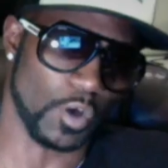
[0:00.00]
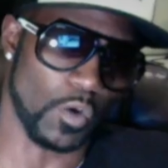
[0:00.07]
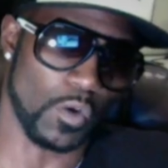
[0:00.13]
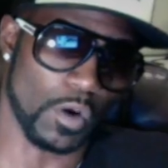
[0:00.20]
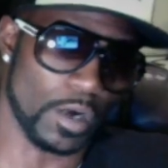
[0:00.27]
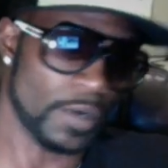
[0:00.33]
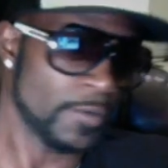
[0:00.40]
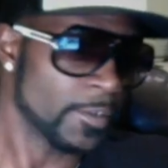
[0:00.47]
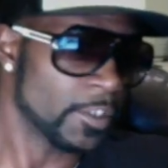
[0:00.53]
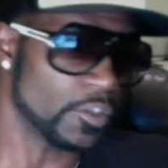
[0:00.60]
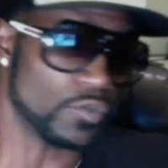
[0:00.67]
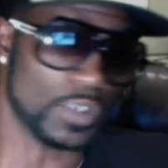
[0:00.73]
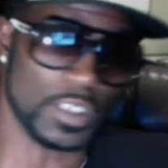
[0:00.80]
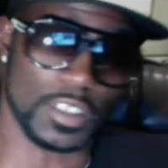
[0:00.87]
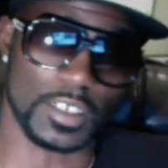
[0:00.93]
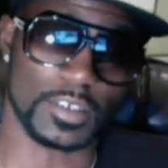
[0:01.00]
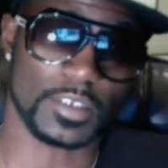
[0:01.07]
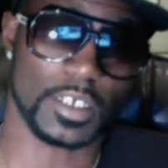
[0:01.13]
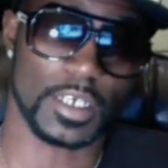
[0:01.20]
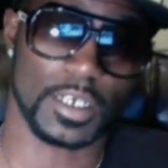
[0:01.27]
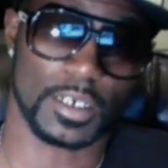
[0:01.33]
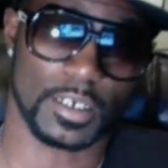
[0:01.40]
or you could just
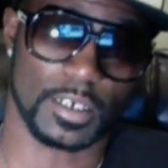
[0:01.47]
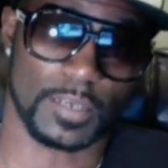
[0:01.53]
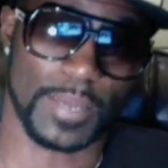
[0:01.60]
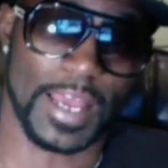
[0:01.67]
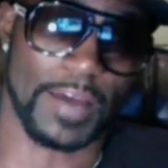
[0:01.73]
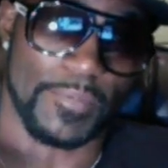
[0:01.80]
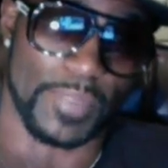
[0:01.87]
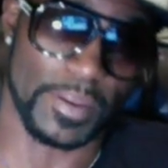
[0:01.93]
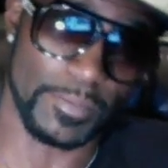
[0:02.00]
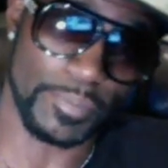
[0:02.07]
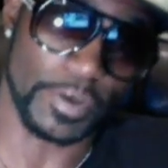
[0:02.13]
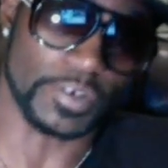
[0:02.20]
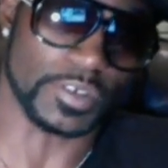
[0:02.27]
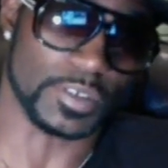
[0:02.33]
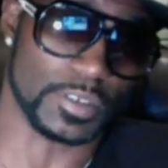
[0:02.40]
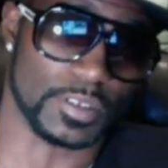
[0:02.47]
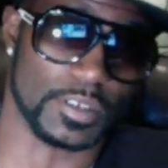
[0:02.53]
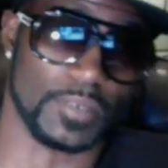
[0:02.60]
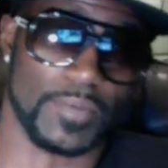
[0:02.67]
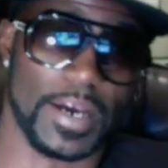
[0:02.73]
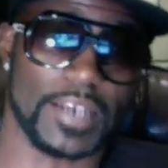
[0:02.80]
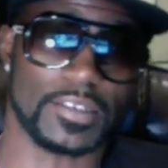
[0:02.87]
um, have them purchase the
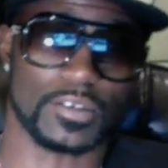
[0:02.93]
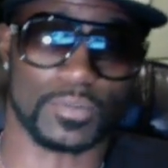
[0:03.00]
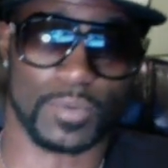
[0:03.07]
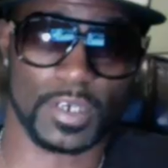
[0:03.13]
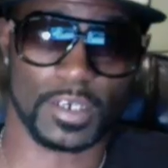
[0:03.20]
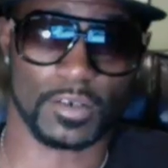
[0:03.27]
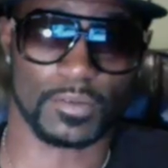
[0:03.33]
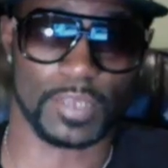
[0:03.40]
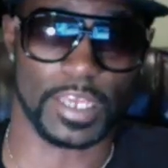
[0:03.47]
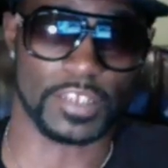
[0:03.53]
device as well